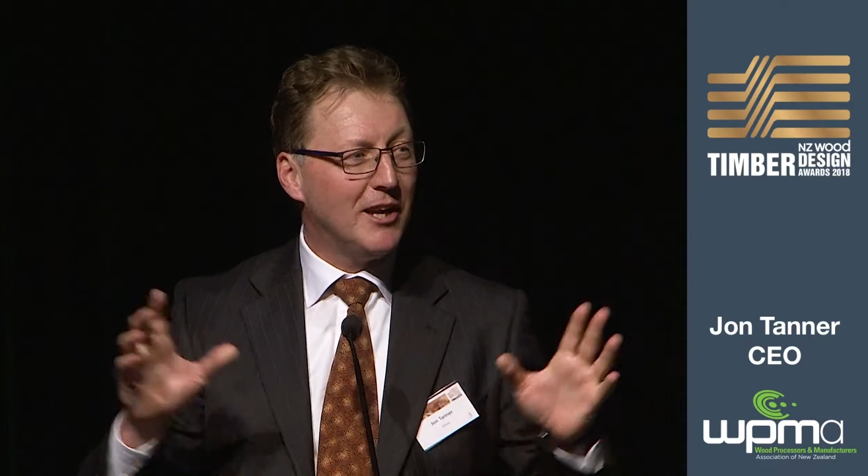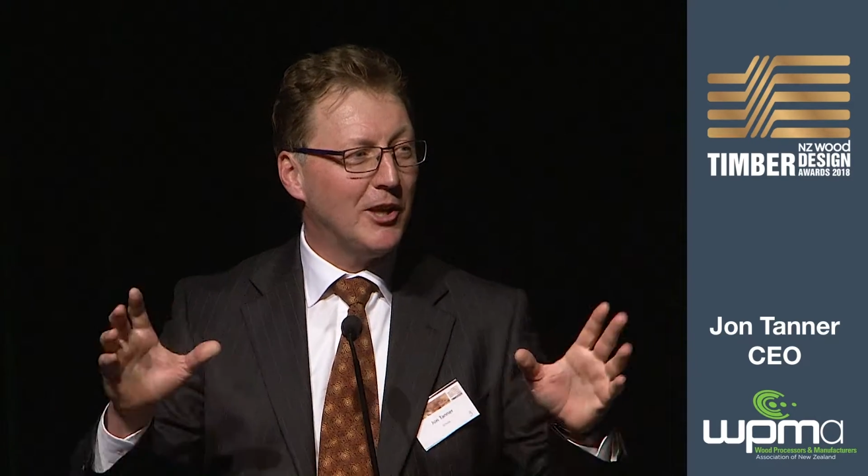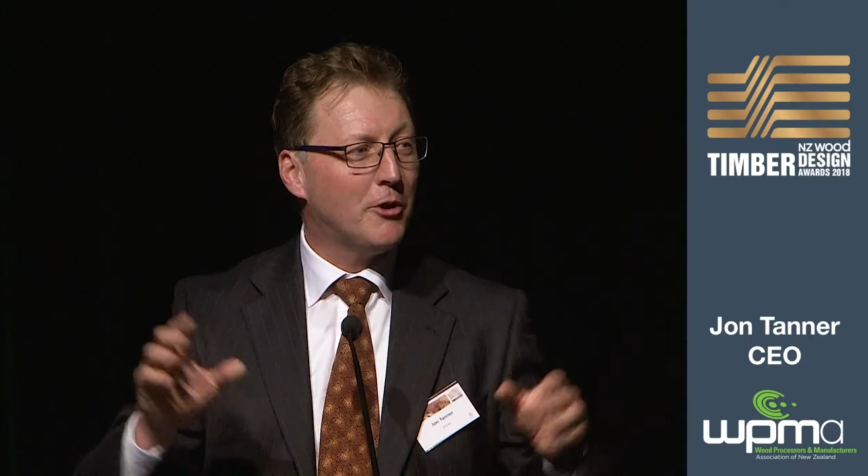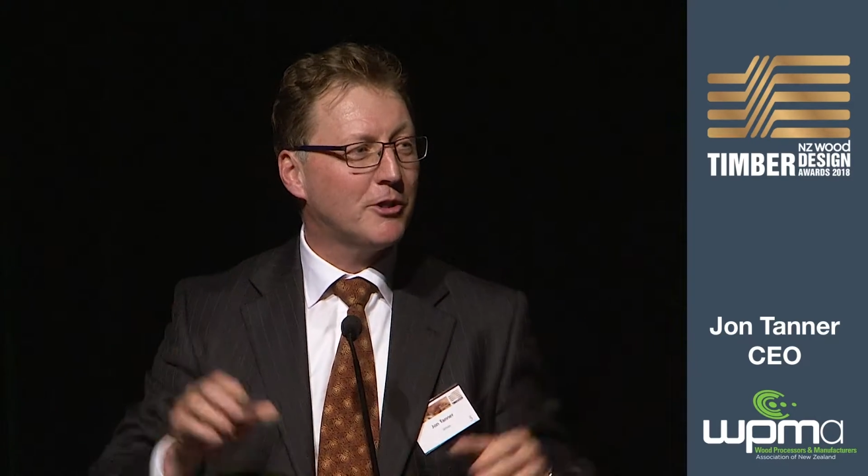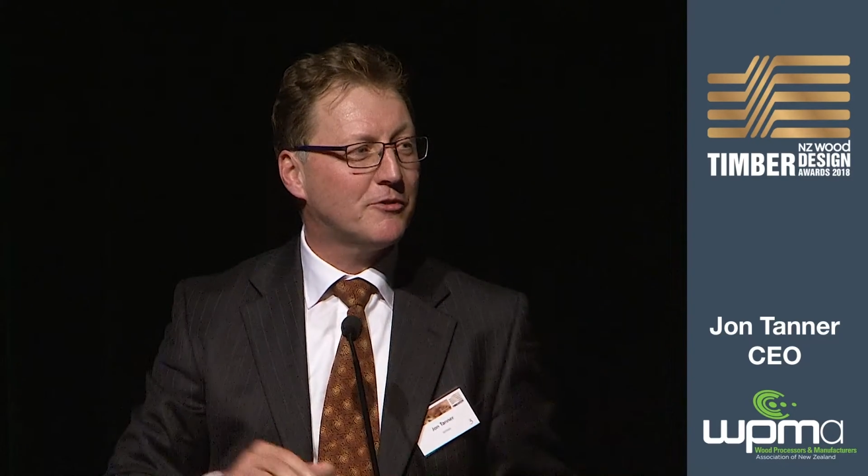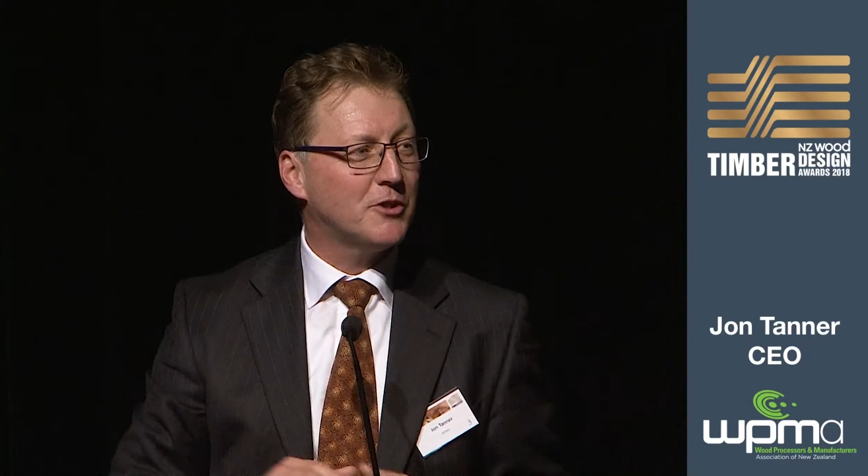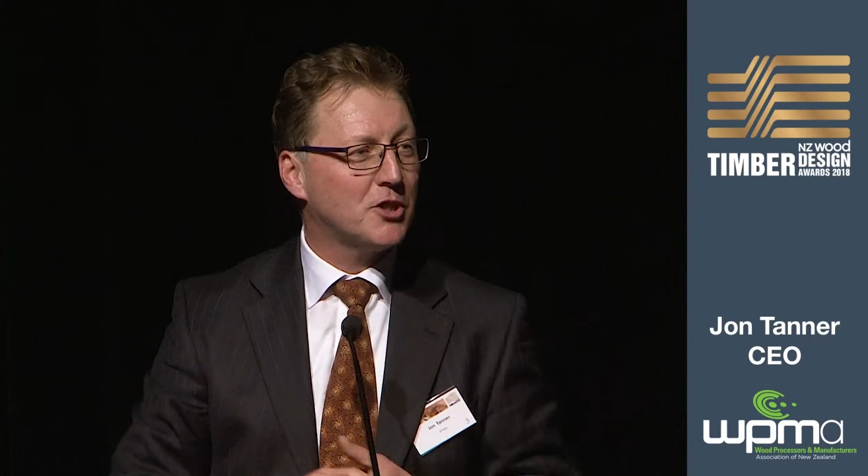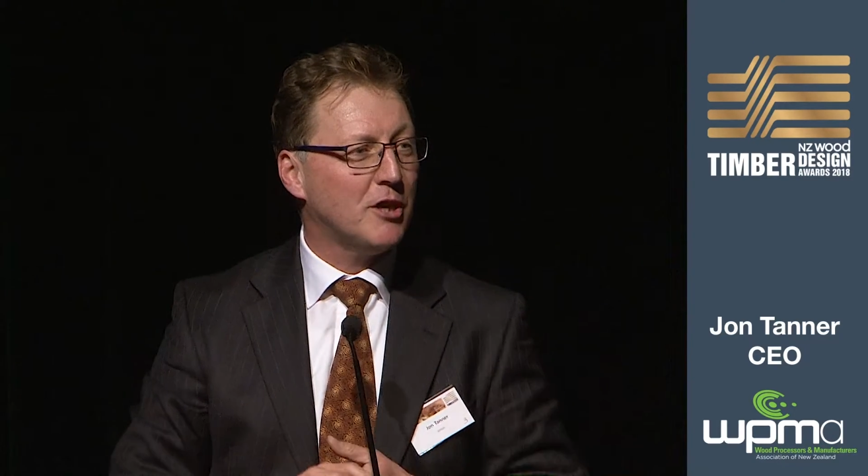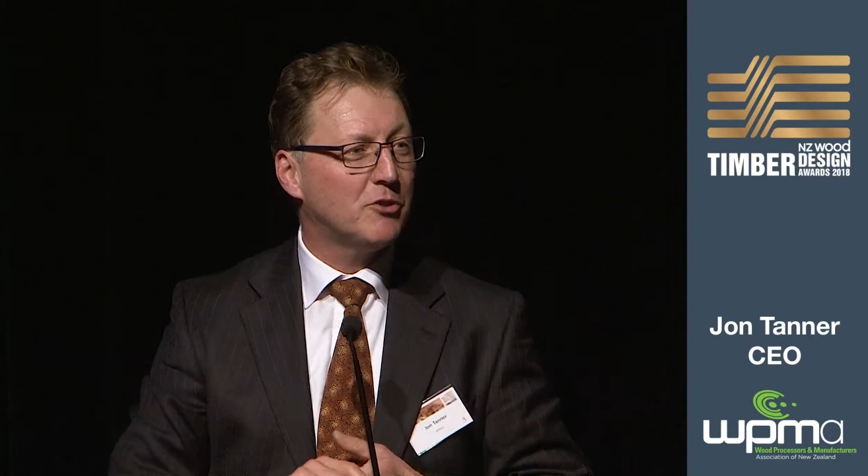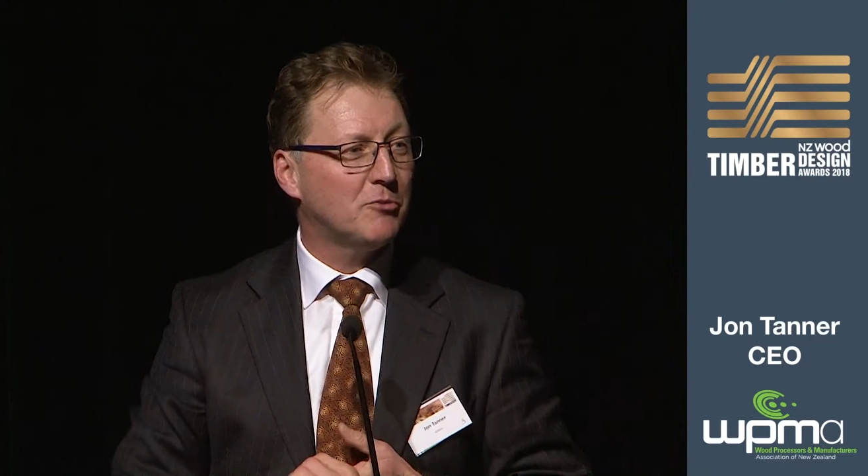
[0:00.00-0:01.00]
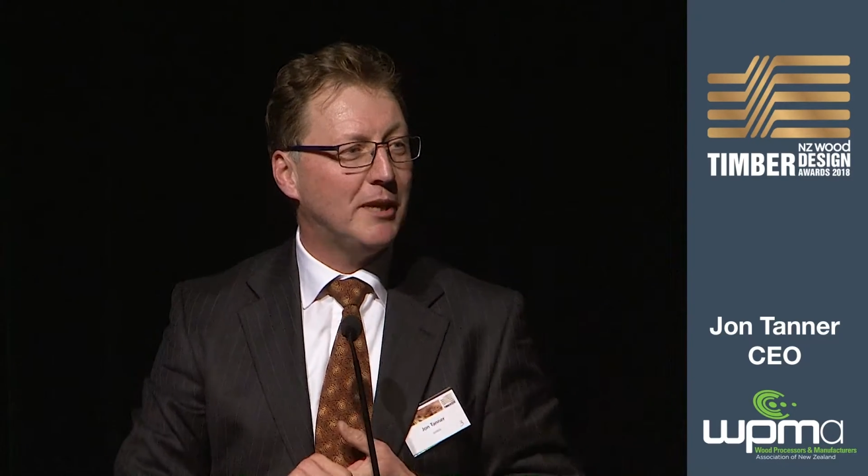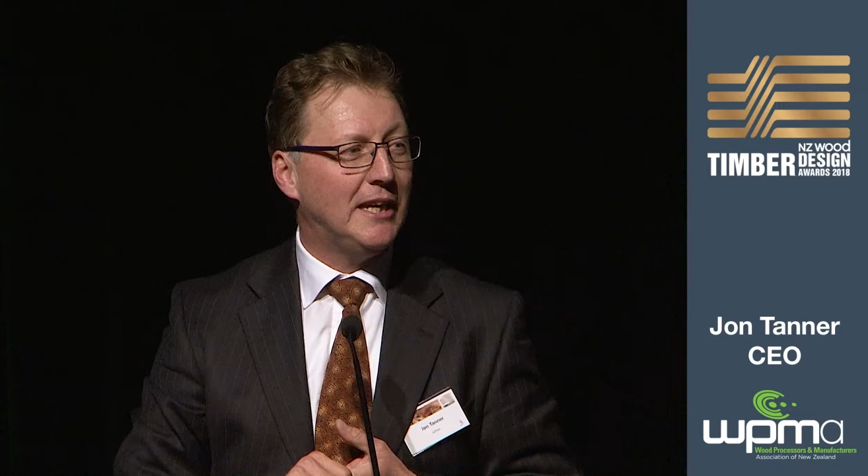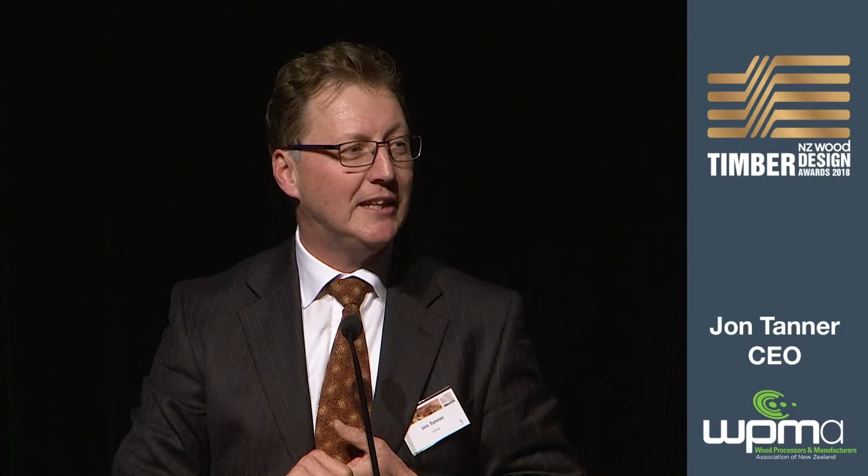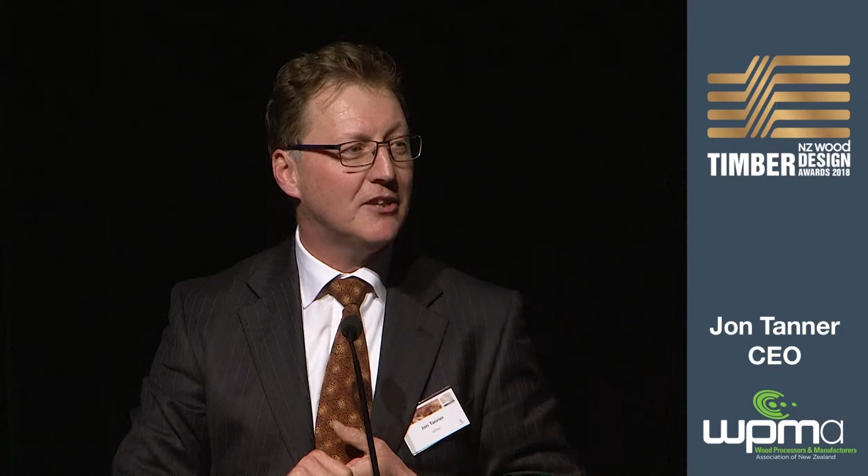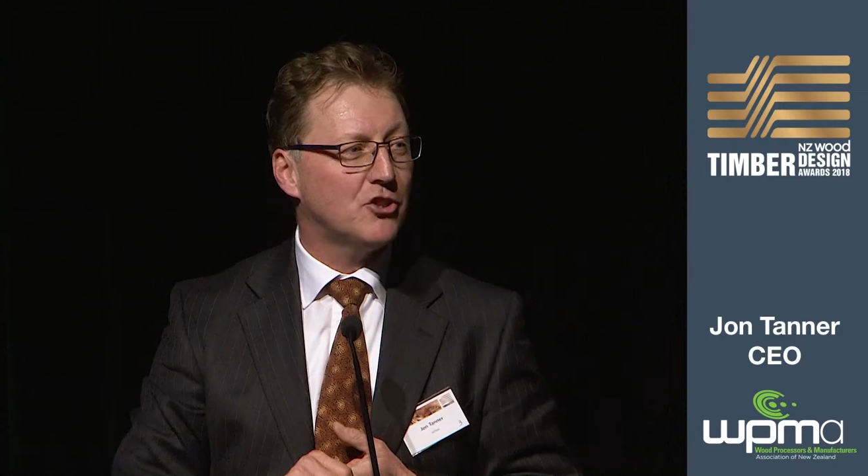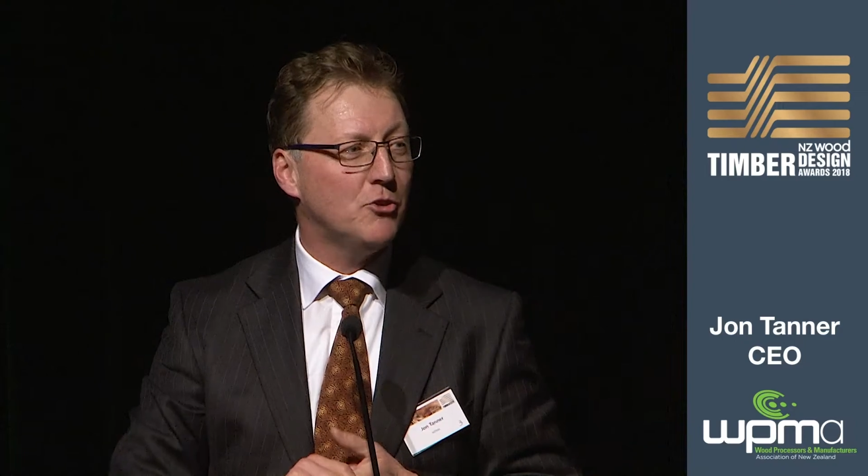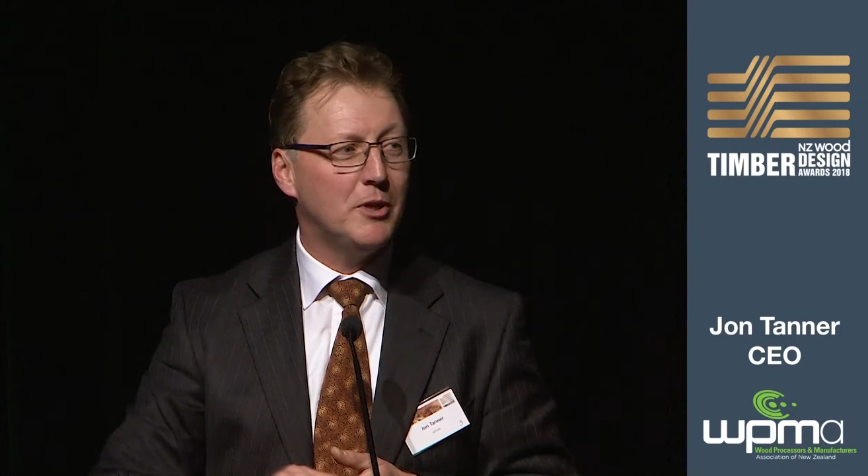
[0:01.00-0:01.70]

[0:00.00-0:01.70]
logs for jobs as being an issue,